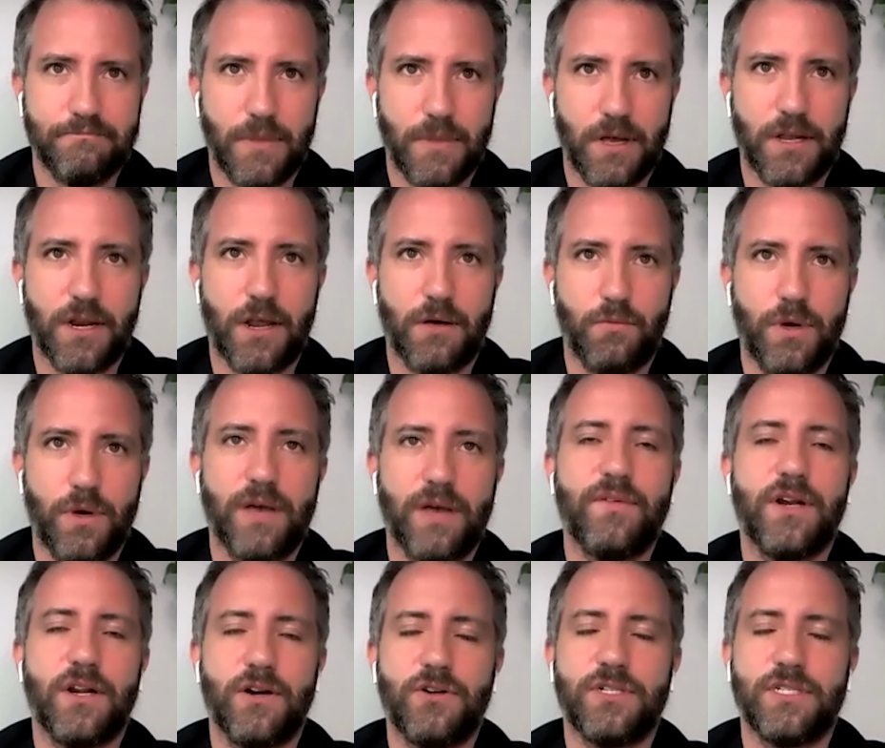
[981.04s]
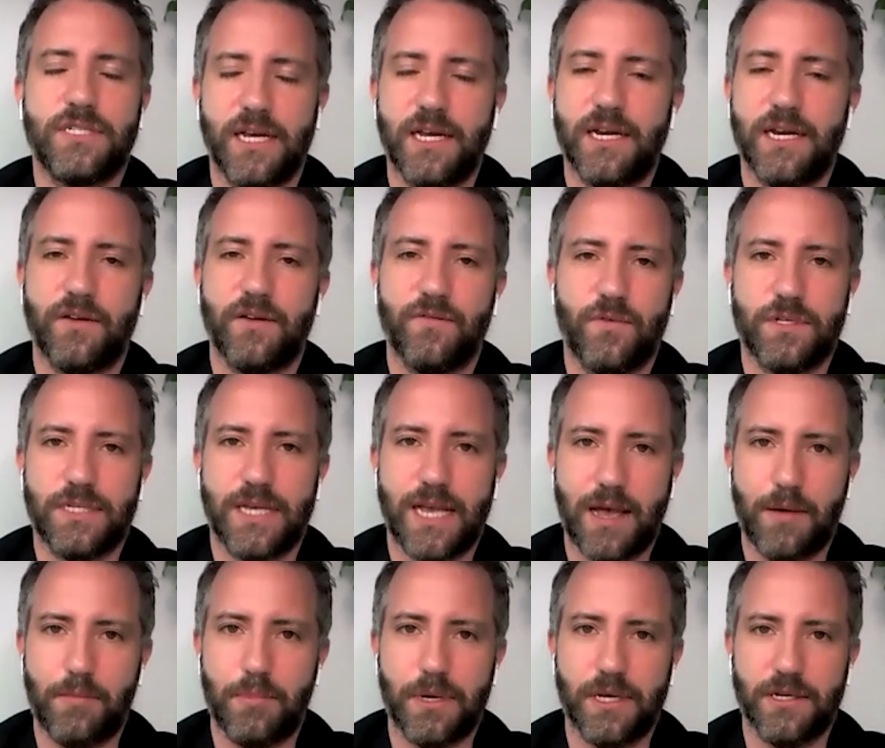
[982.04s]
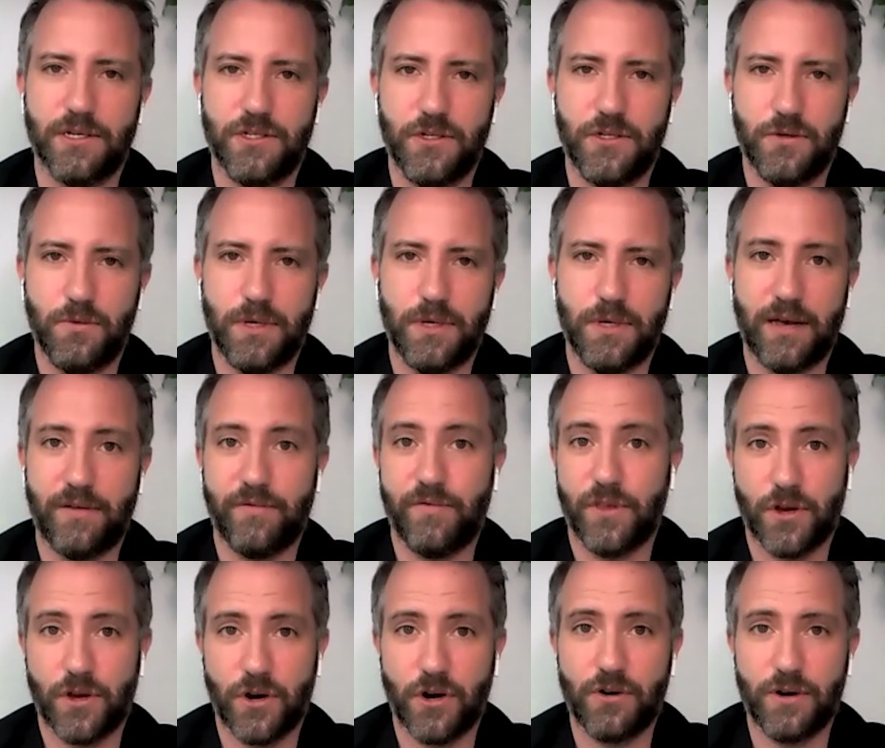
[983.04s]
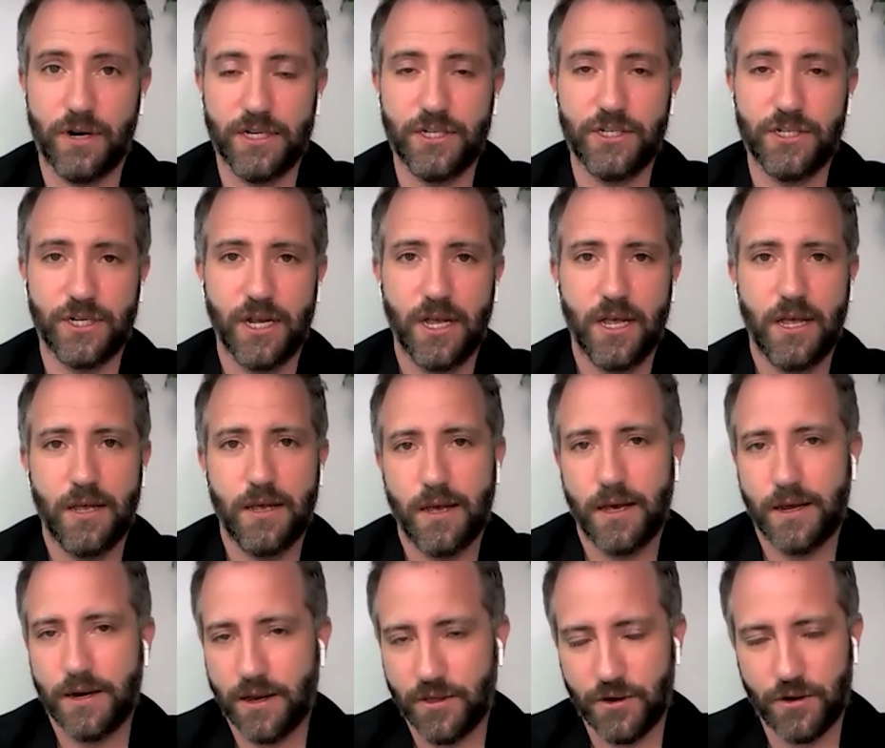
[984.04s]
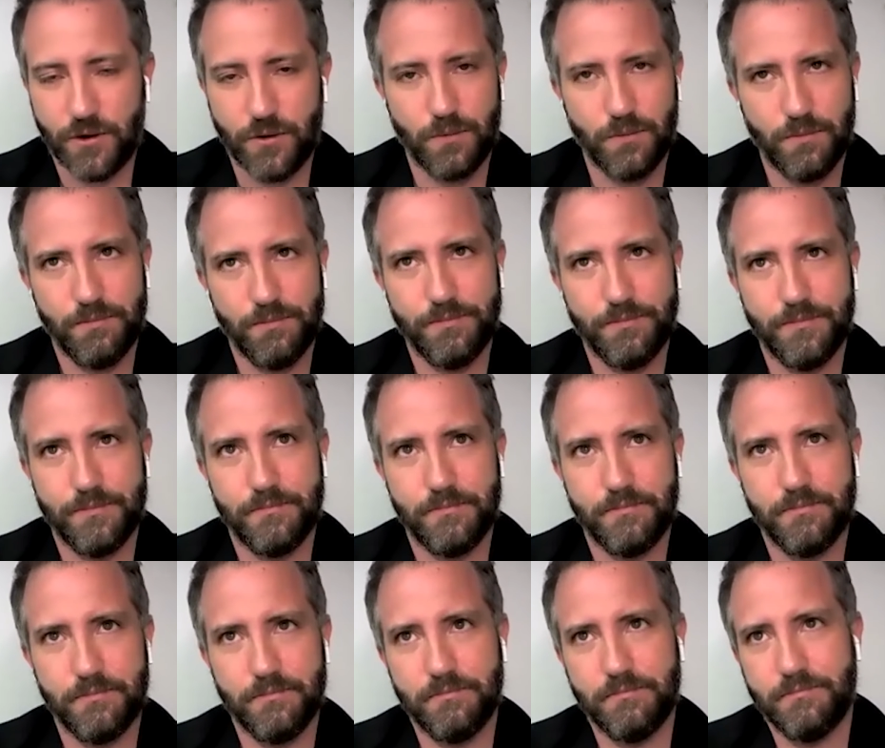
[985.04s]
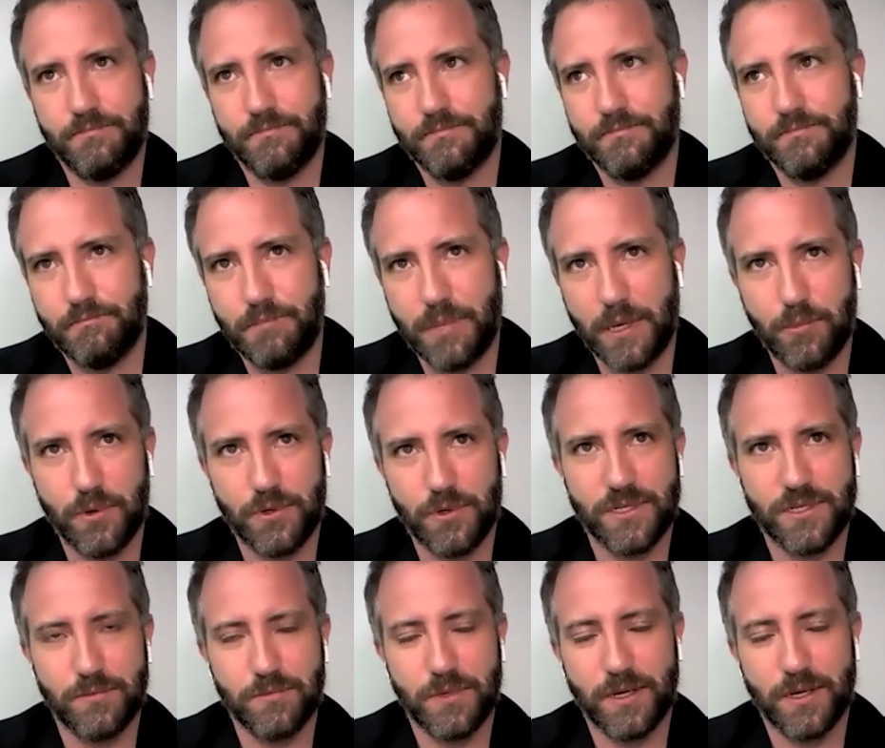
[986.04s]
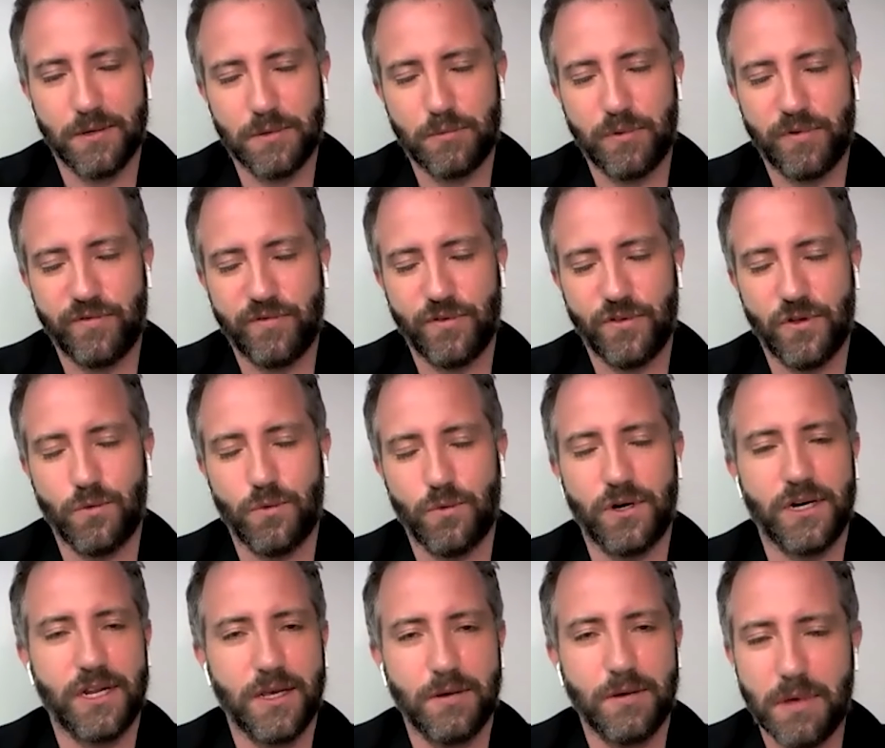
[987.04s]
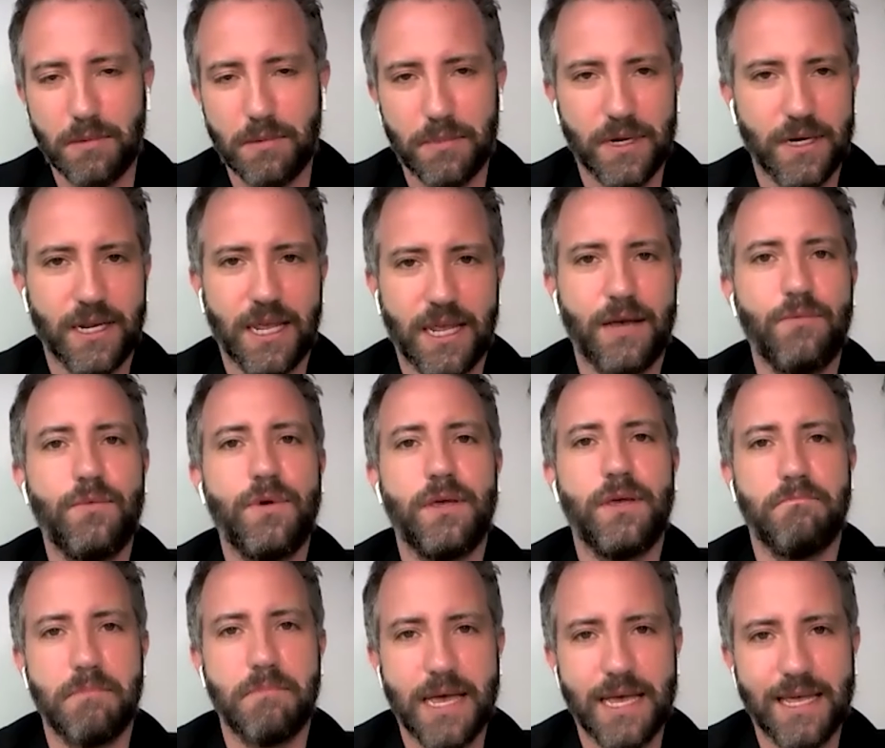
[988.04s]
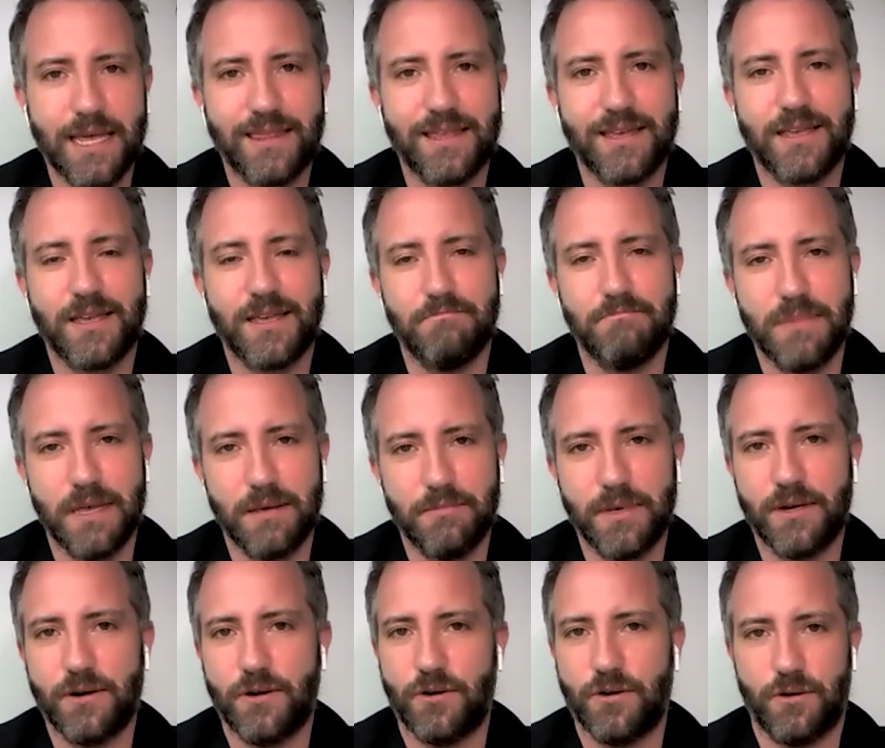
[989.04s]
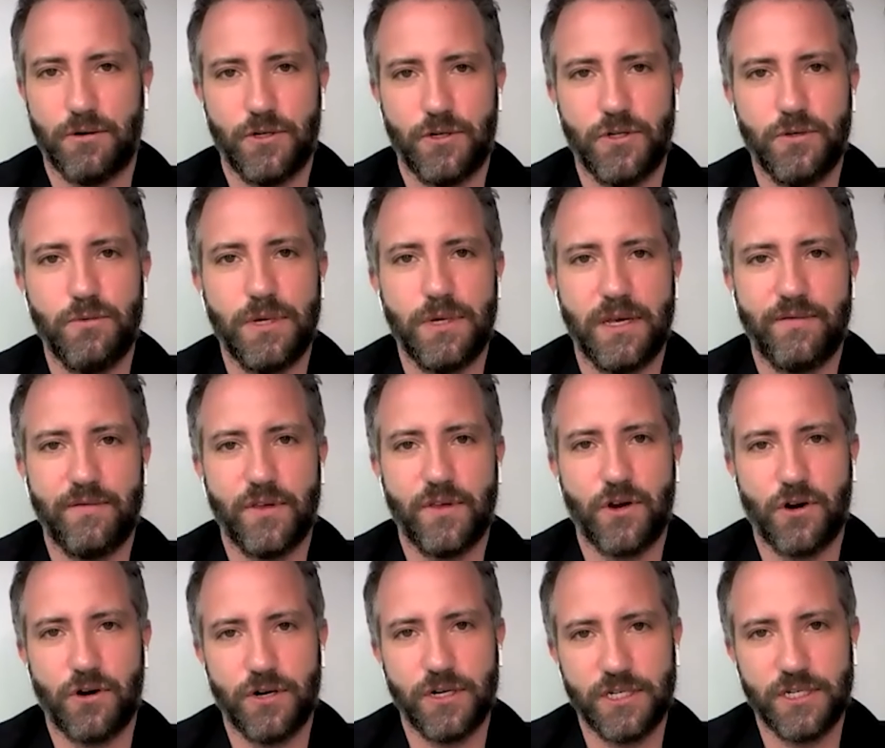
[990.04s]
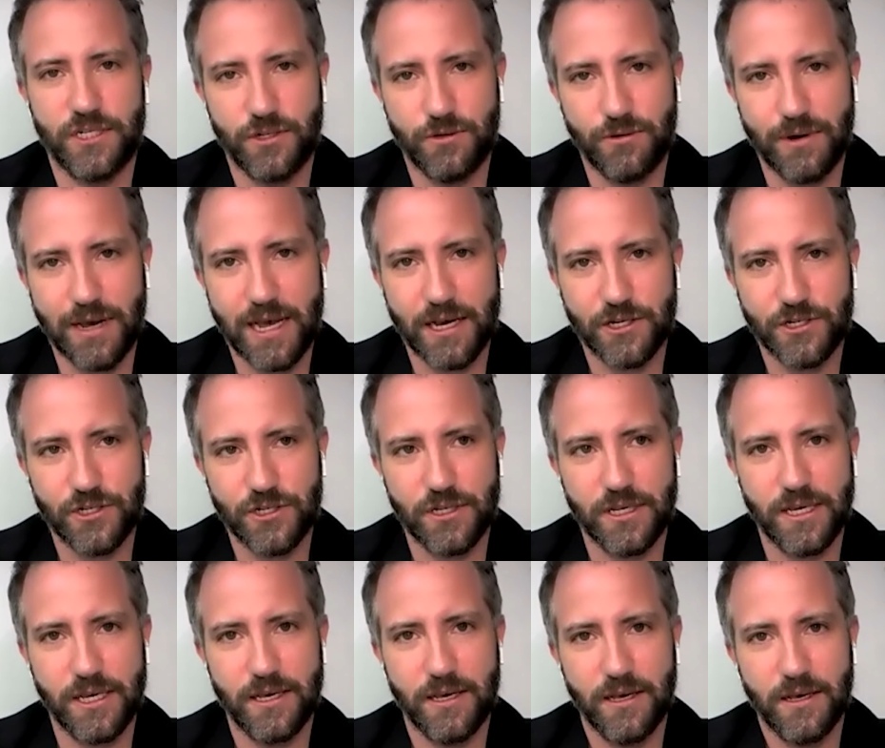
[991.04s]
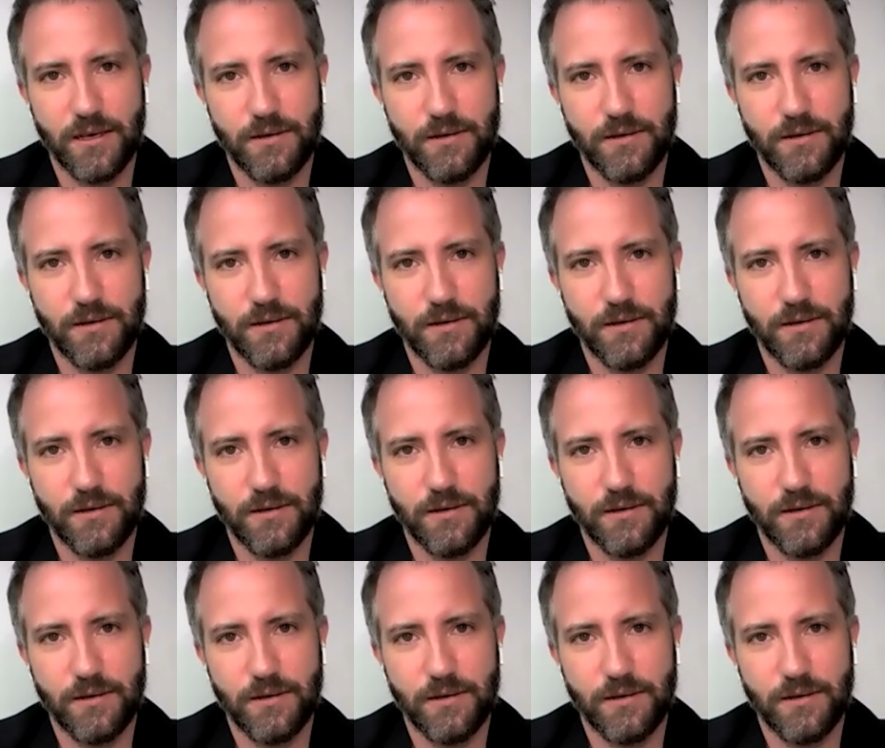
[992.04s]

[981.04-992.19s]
an understanding of what's happening. Do we have the courage? Another people sometimes prefer the word commitment. Can we make the commitment, or do we have the courage to actually